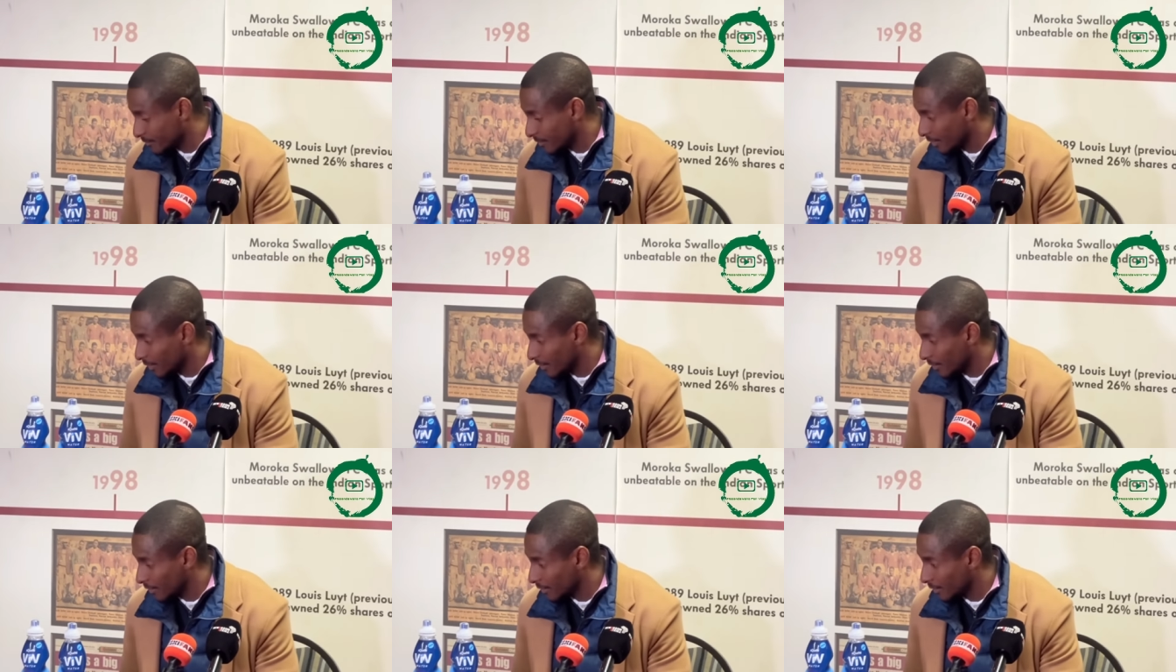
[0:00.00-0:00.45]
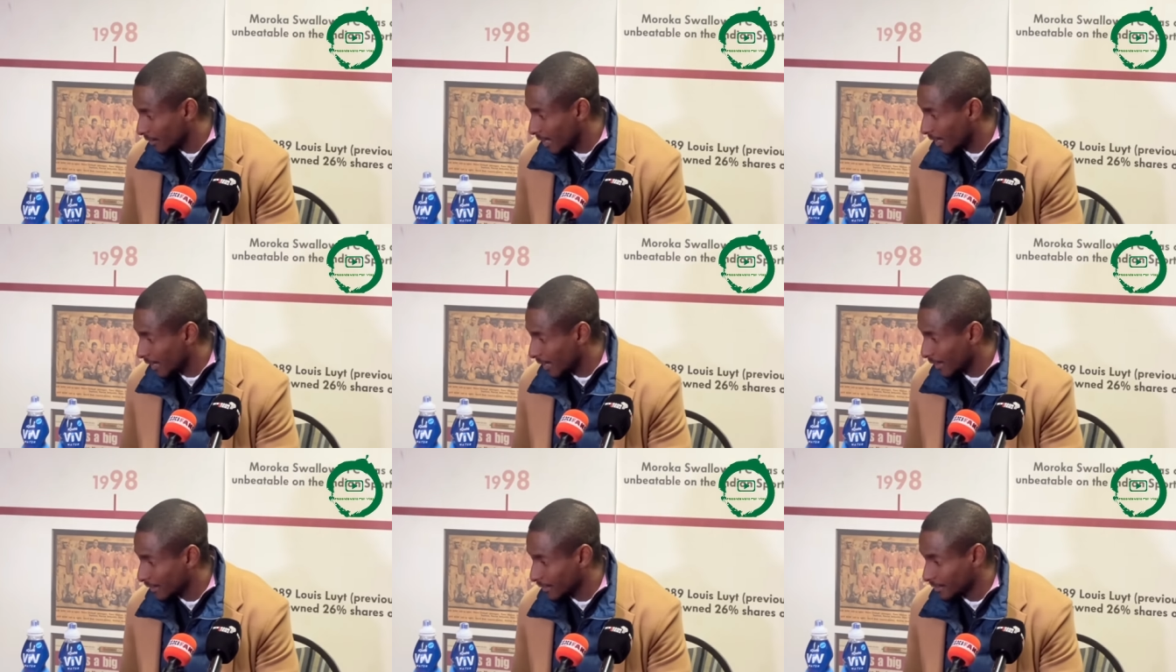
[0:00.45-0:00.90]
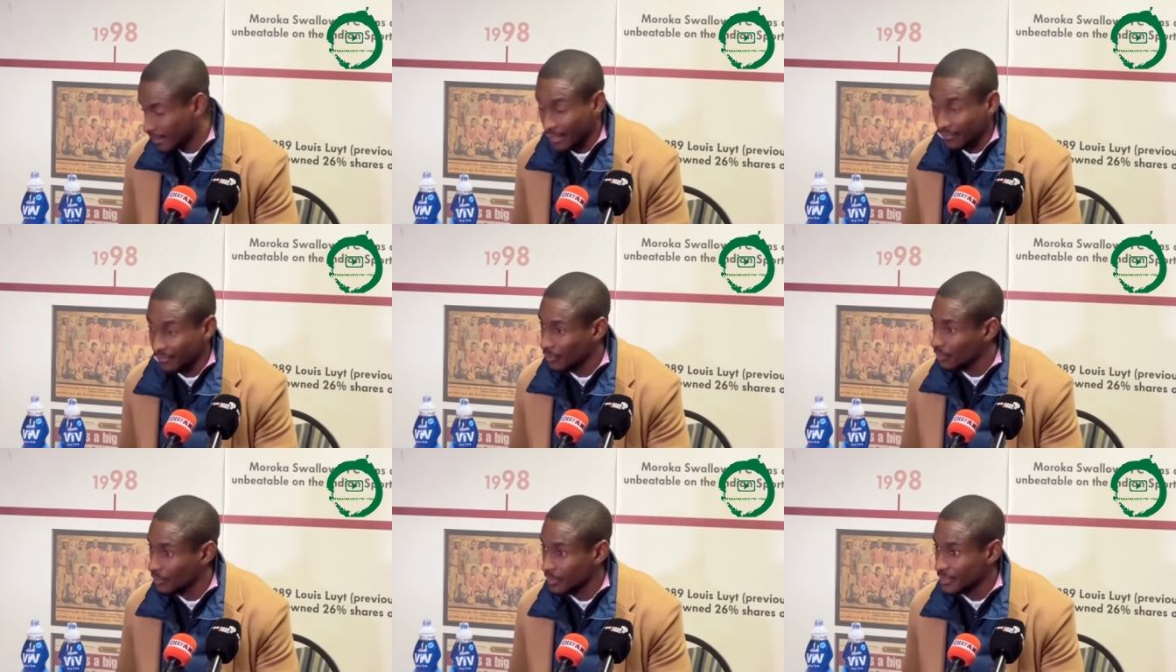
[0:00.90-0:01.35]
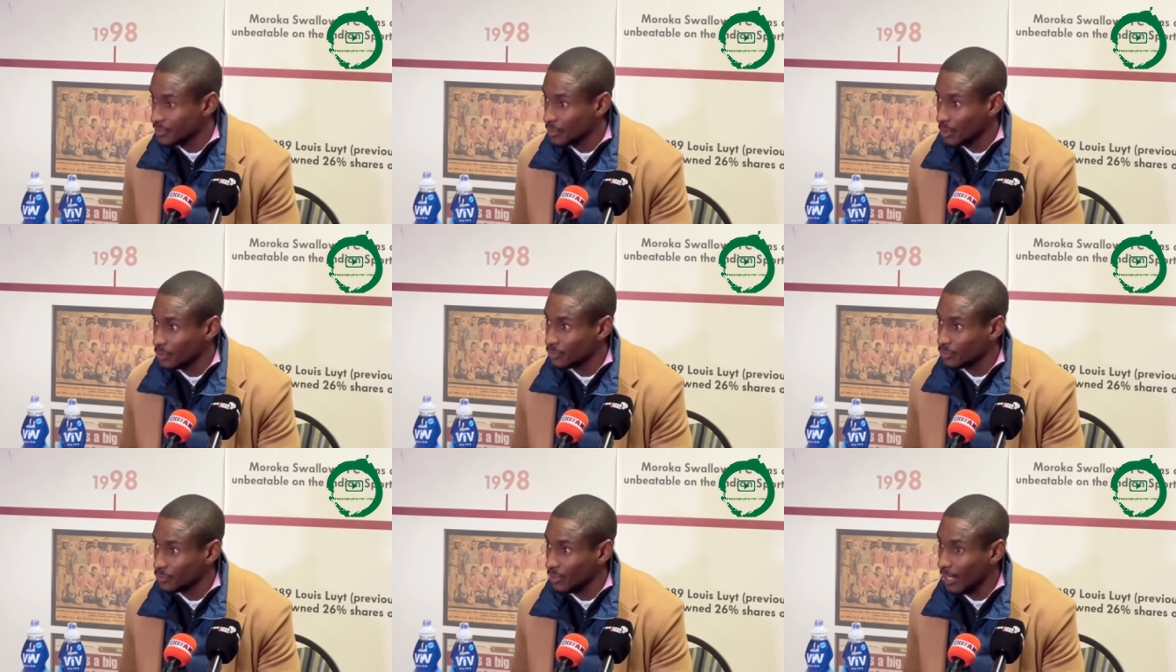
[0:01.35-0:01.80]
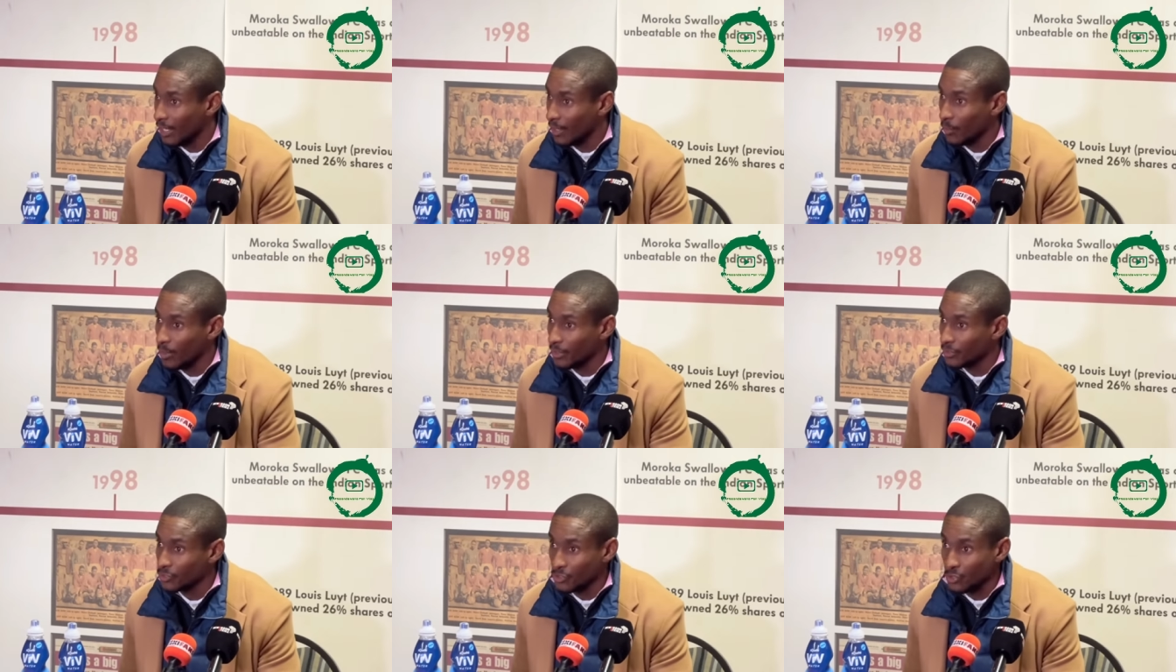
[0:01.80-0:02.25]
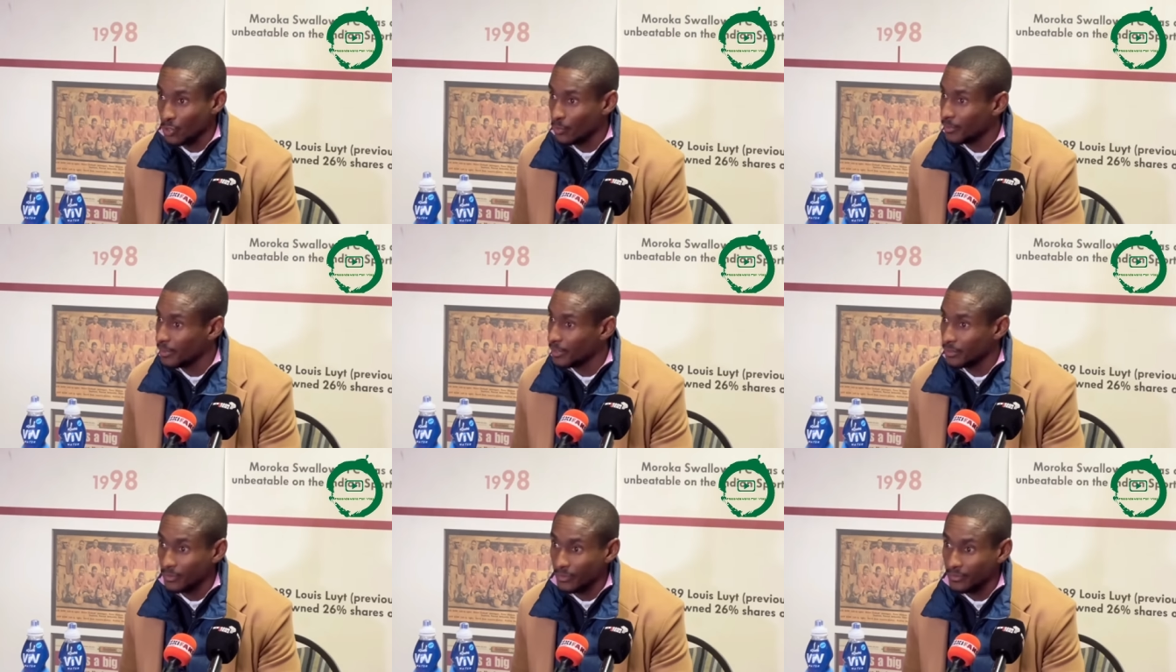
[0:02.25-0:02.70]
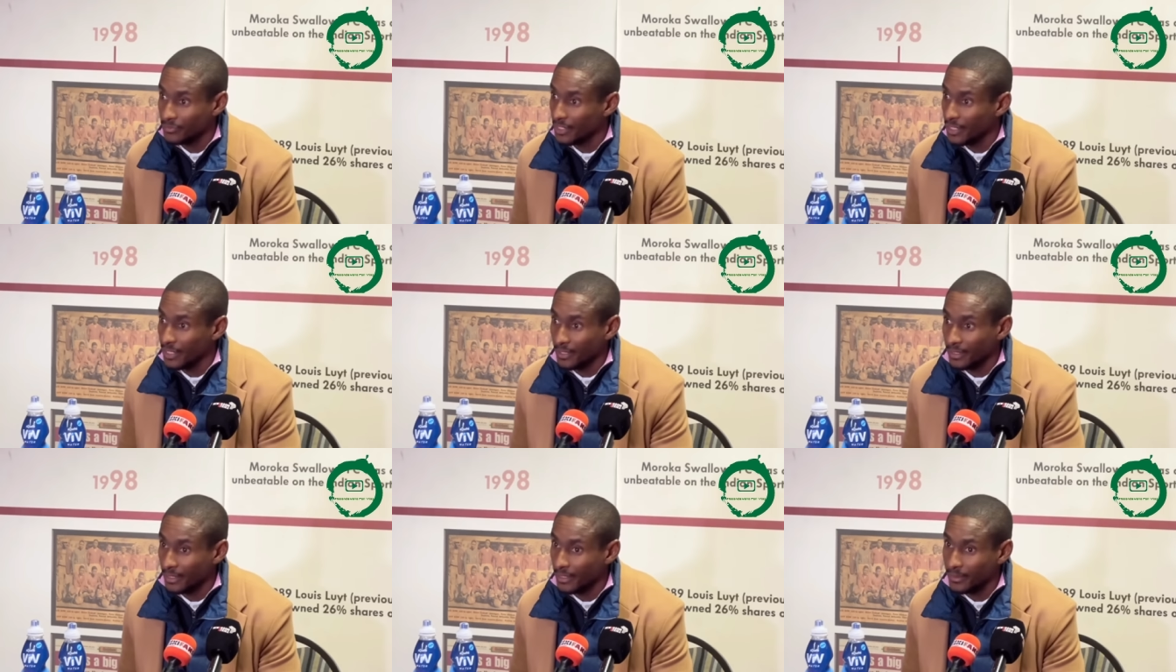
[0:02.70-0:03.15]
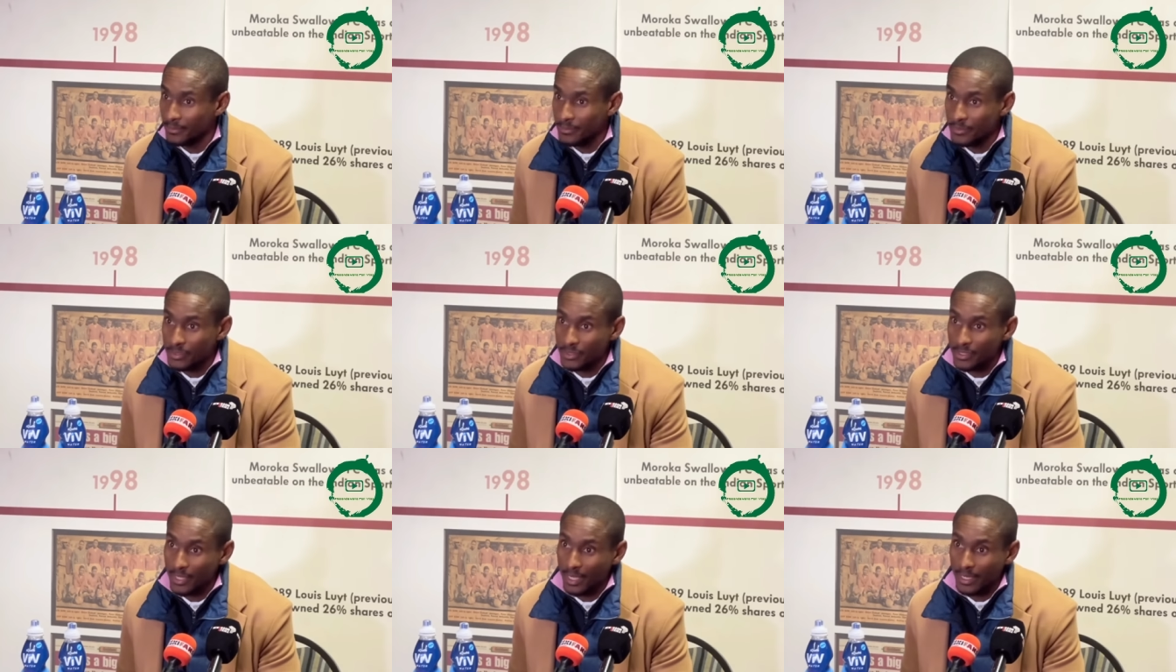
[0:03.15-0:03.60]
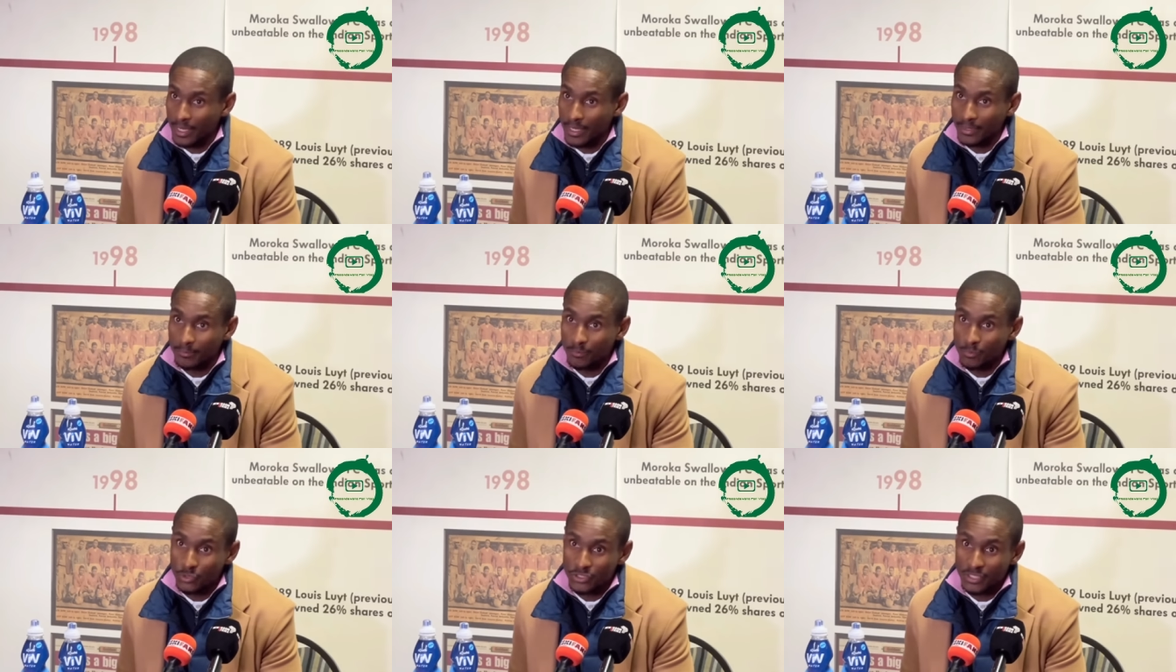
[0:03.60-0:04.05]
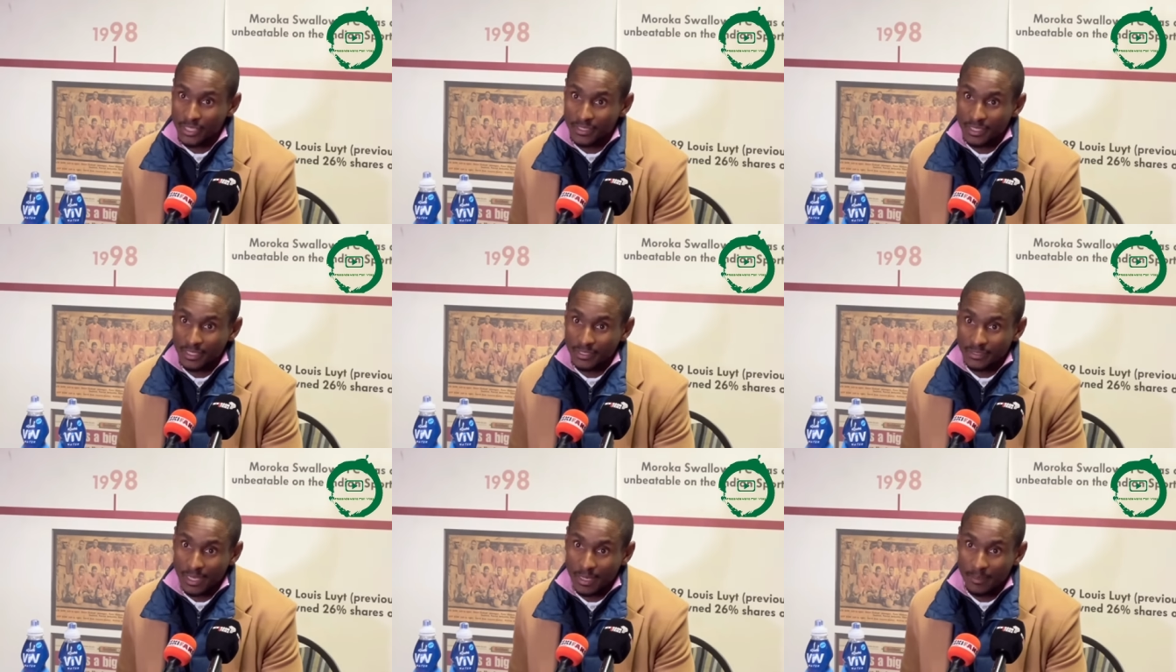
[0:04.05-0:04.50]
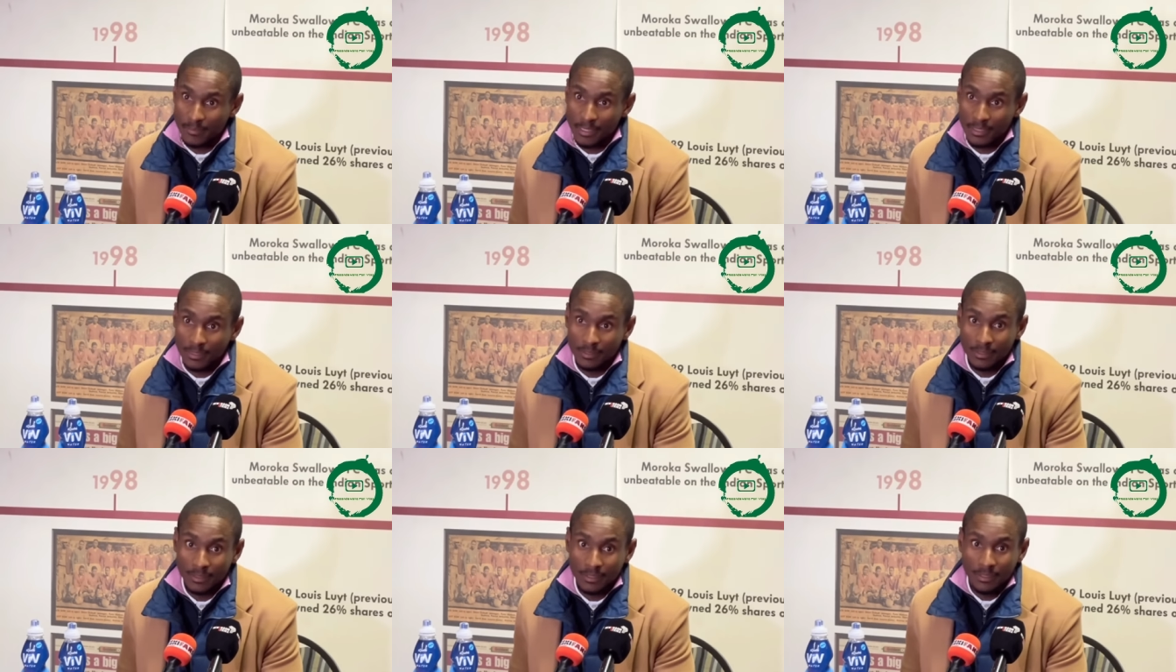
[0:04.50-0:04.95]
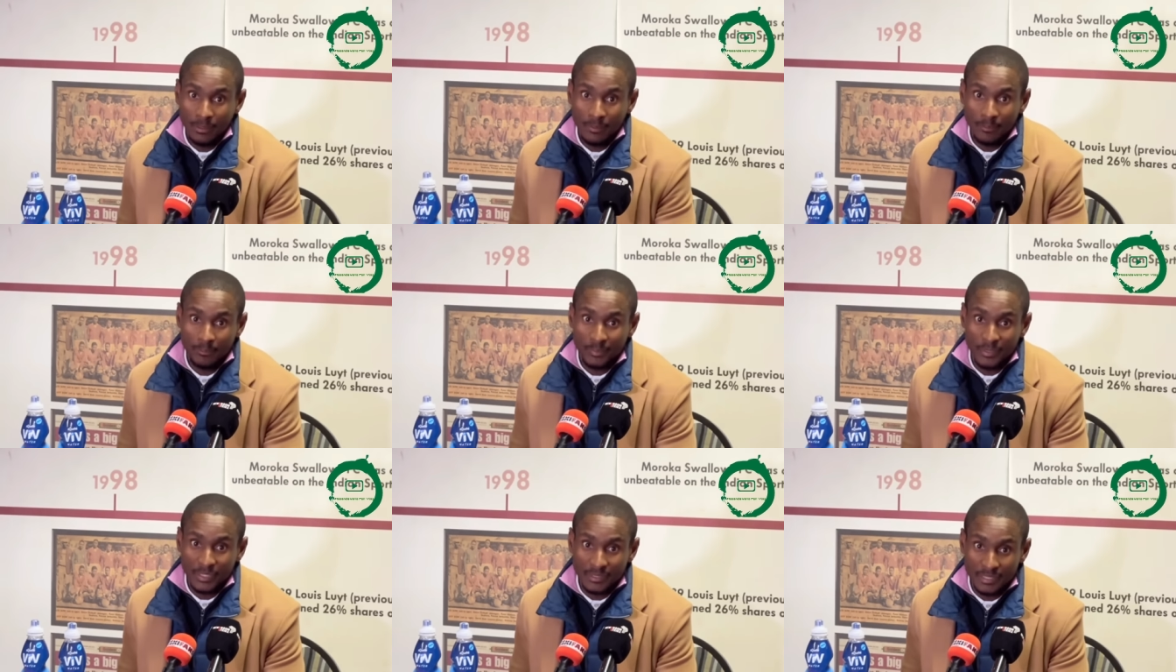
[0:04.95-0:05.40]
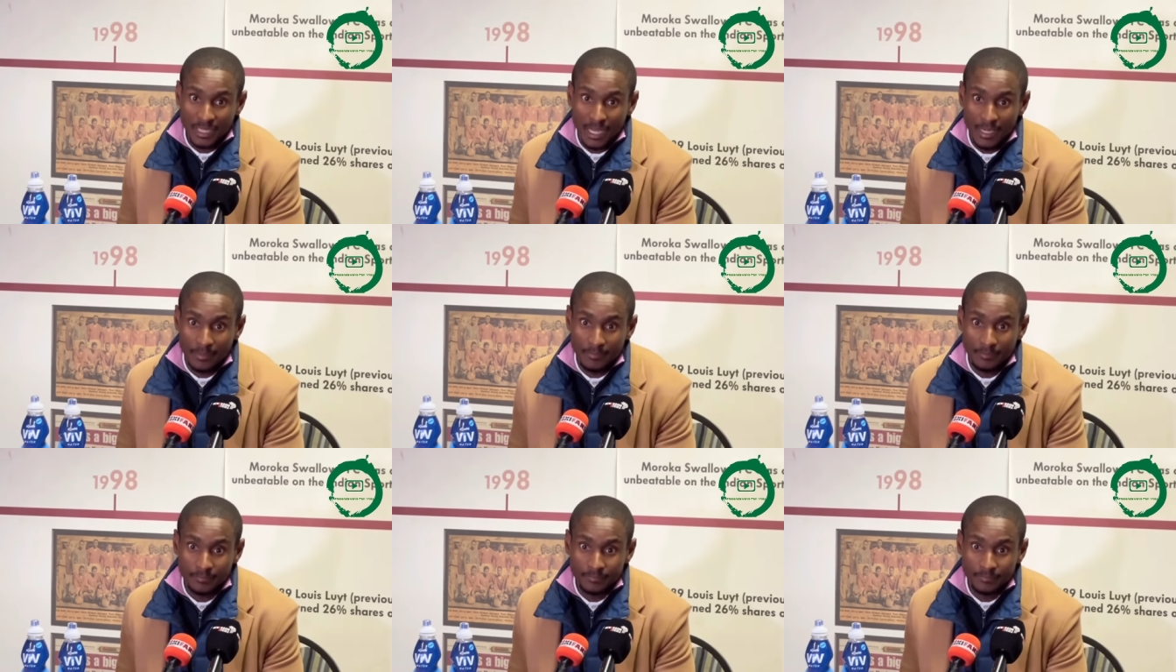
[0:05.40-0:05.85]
Uh, I like. I've always told you I watch so many of their games. I like Musa Nyatama, big time.